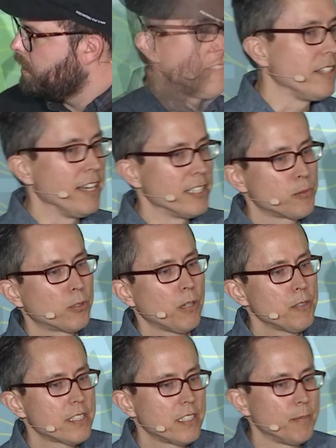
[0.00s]
Yeah, so we're
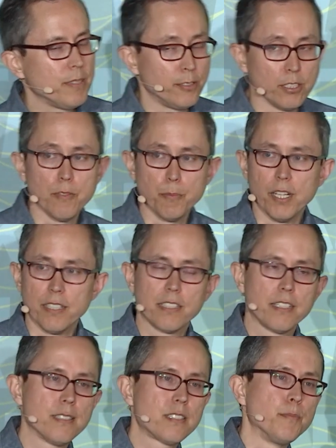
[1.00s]
always going to be driven by
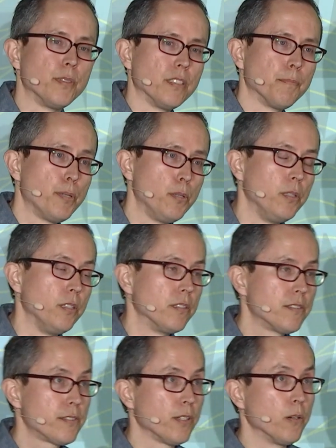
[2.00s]
customer pull.
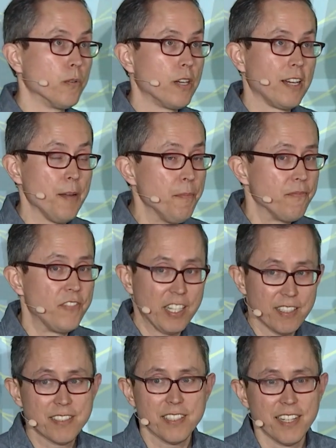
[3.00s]
So I'm very
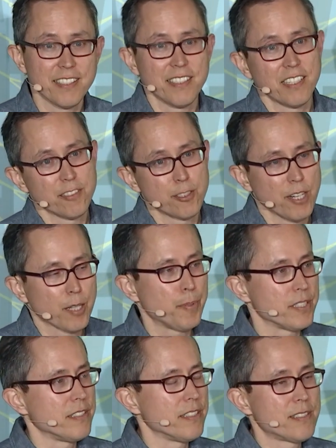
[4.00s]
excited. Our direct
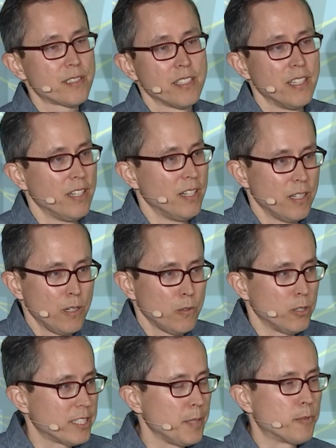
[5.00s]
business
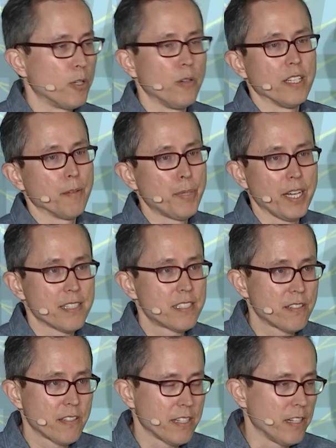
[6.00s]
will keep growing past
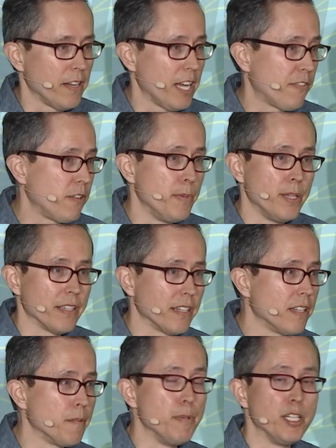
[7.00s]
500,000,
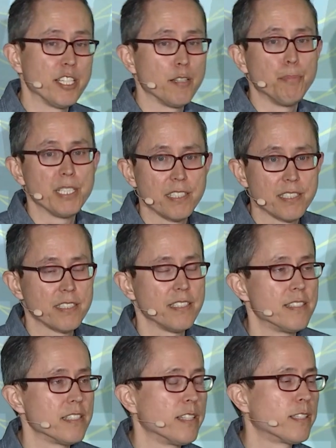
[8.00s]
1 million
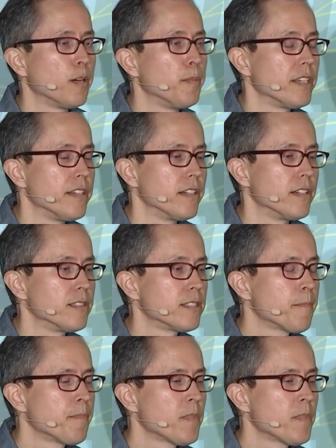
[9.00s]
businesses in the coming years.